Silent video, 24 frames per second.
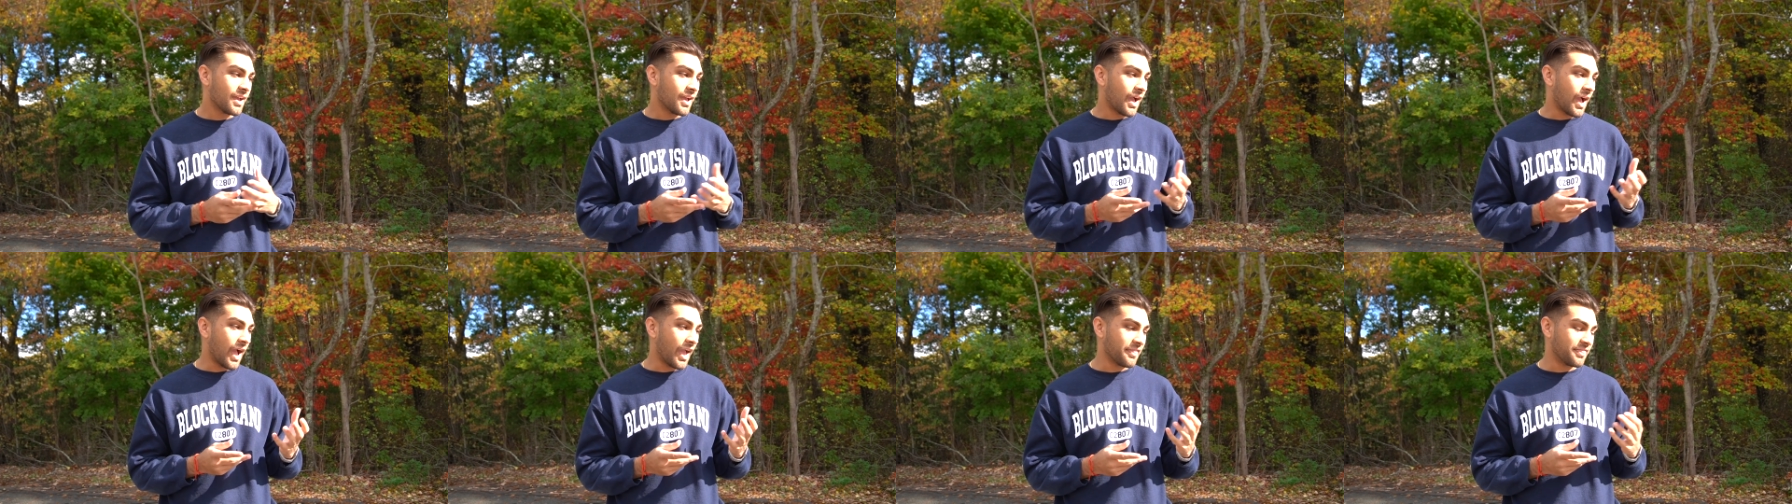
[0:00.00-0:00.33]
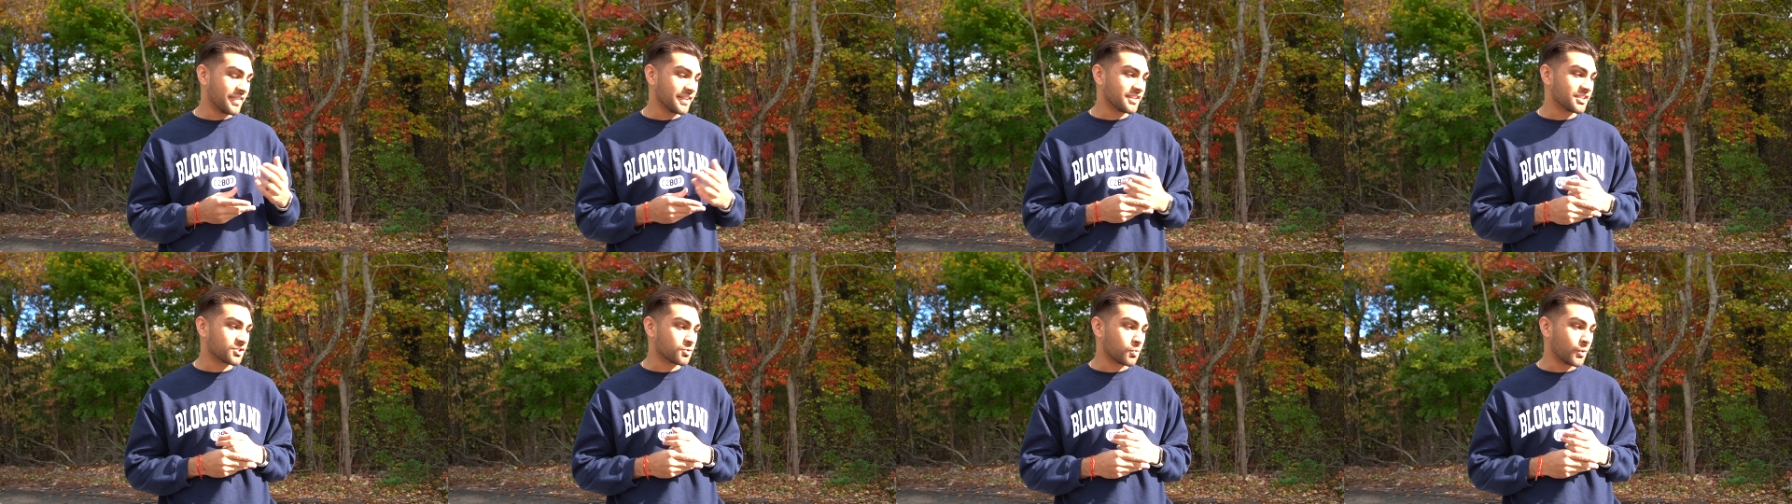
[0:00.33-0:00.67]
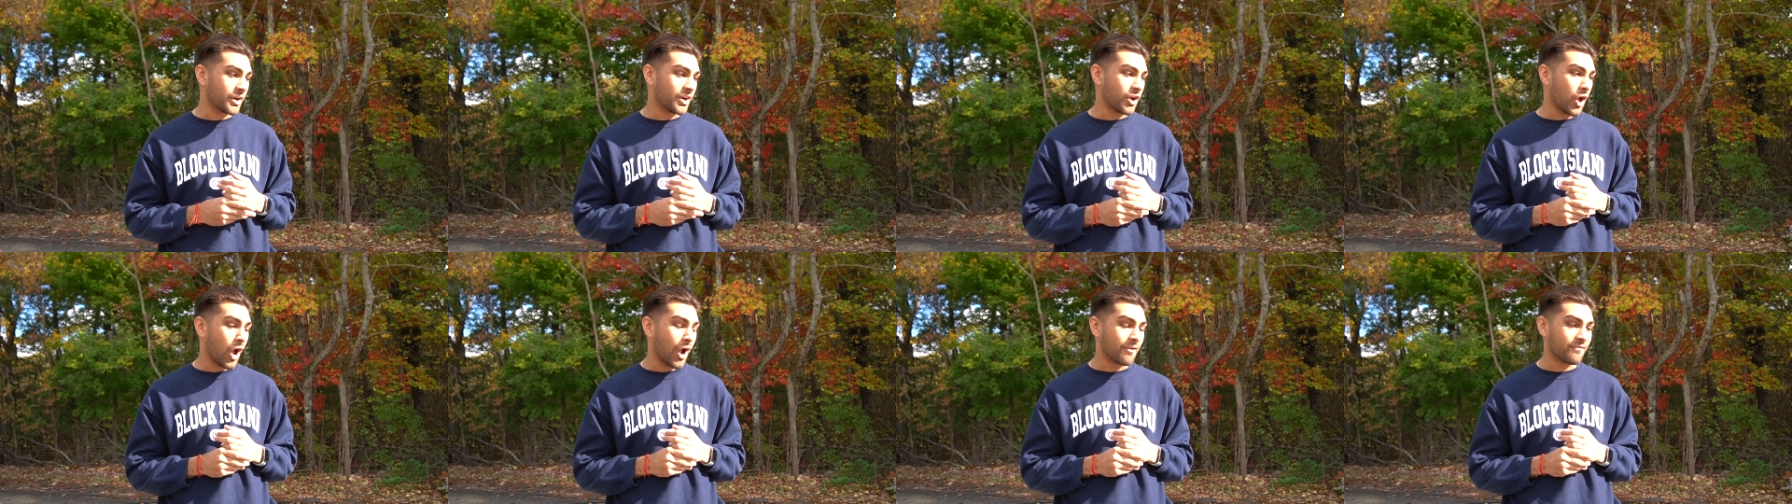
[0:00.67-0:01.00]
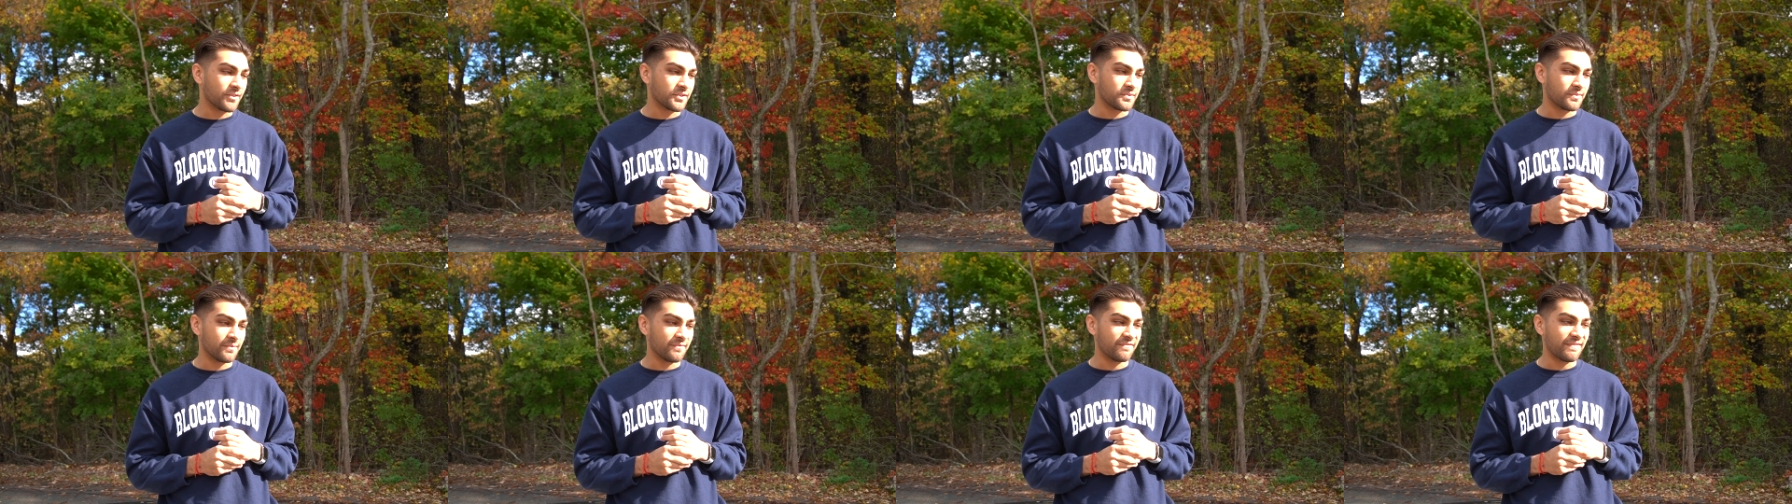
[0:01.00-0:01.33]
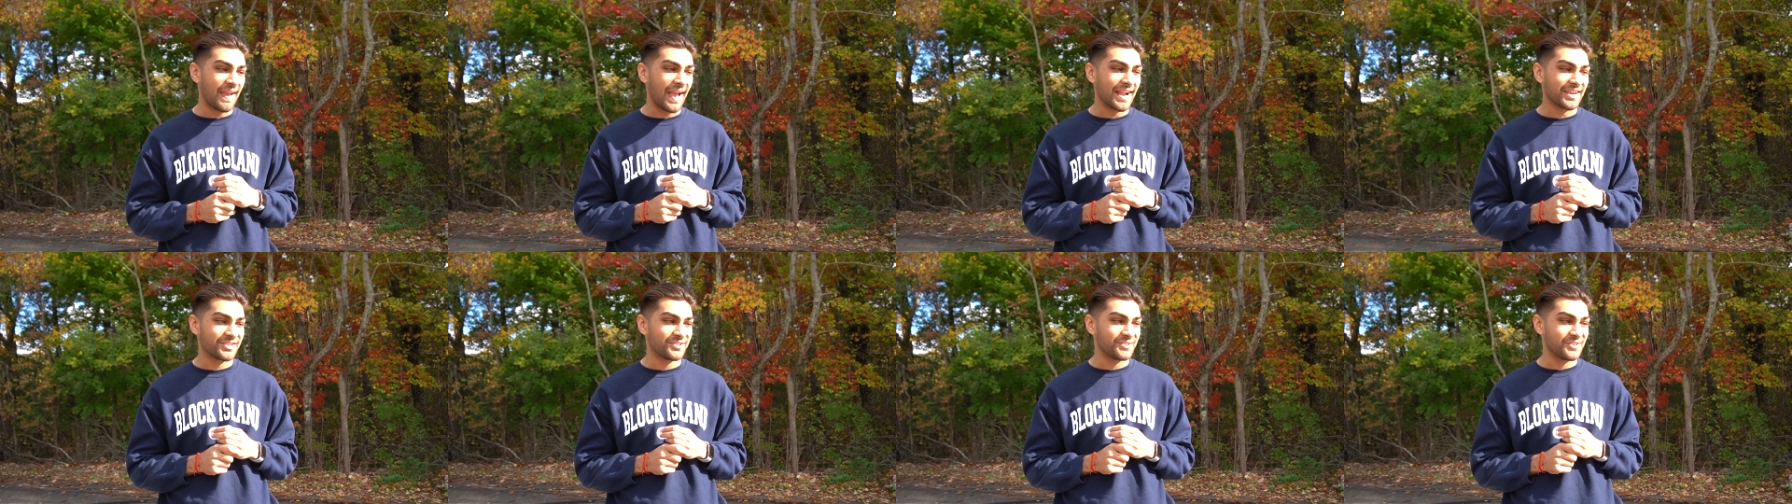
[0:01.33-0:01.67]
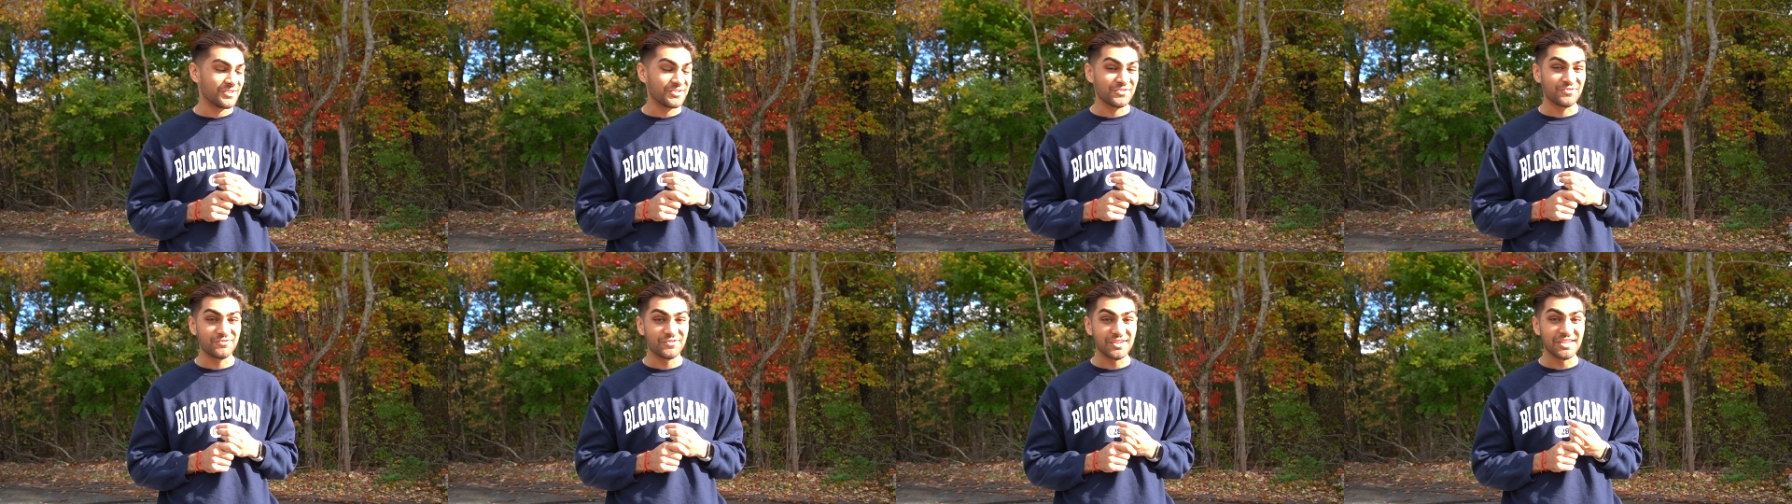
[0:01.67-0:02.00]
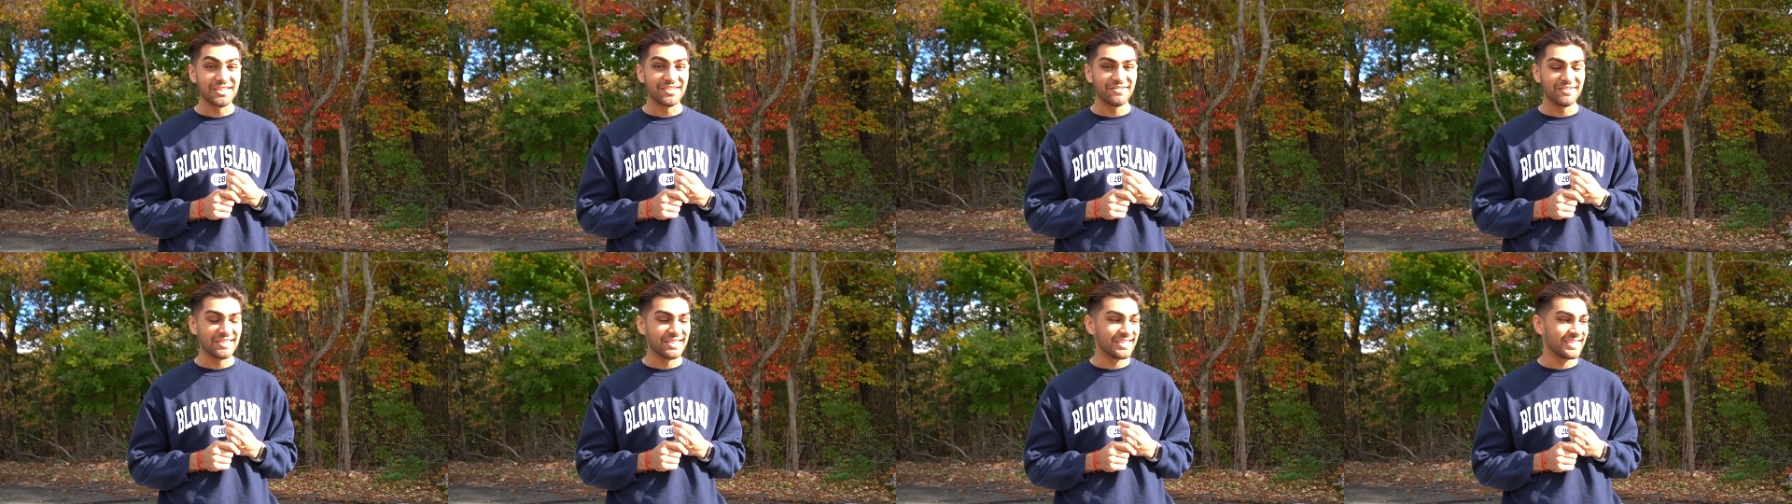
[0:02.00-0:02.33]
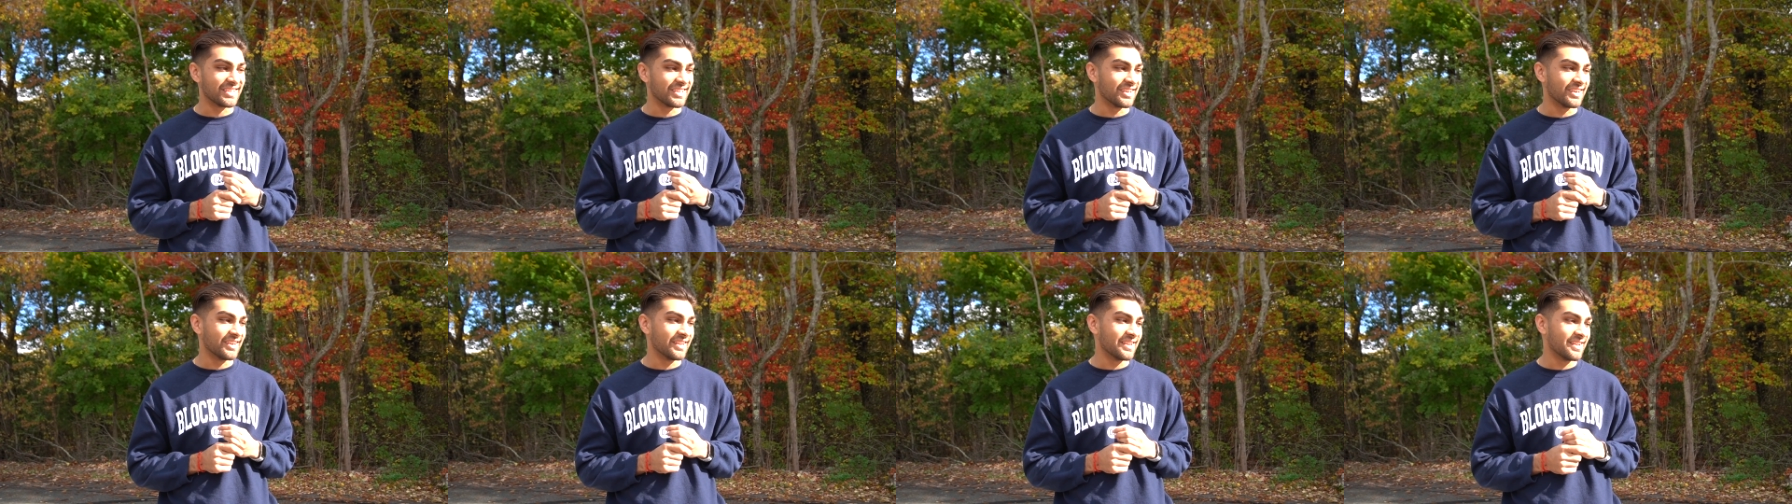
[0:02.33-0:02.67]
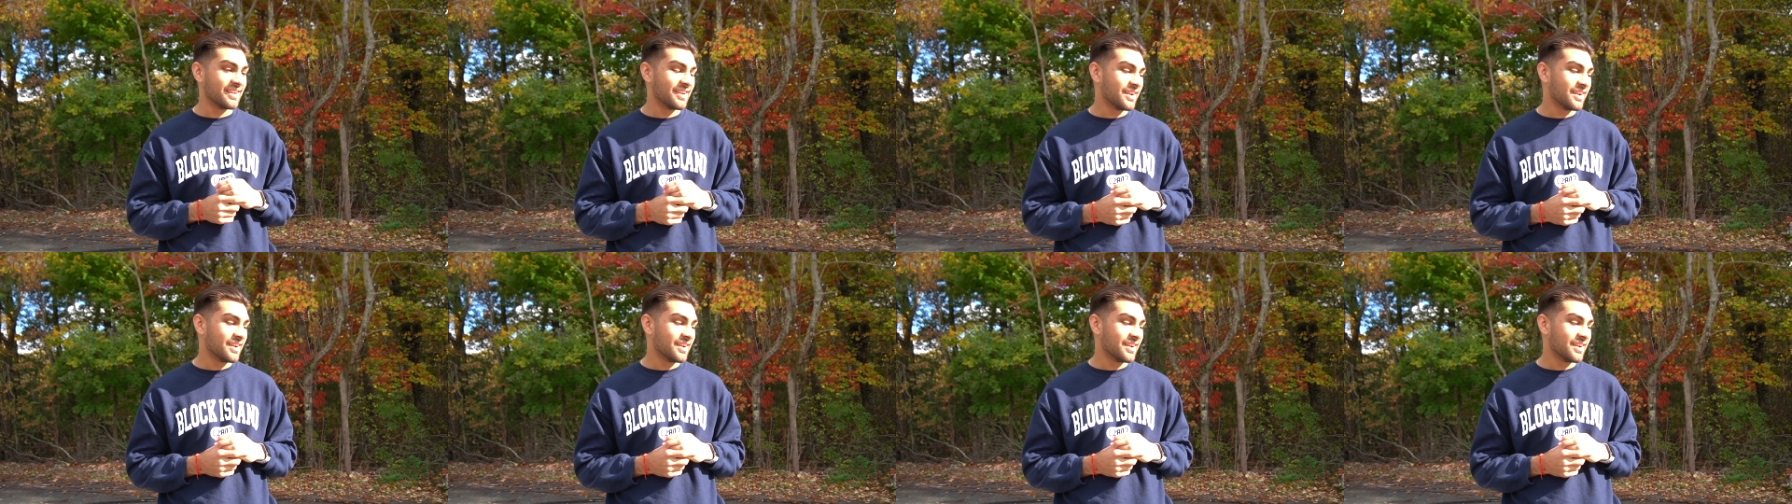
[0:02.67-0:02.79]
I think just what it offers from factory is really, really good.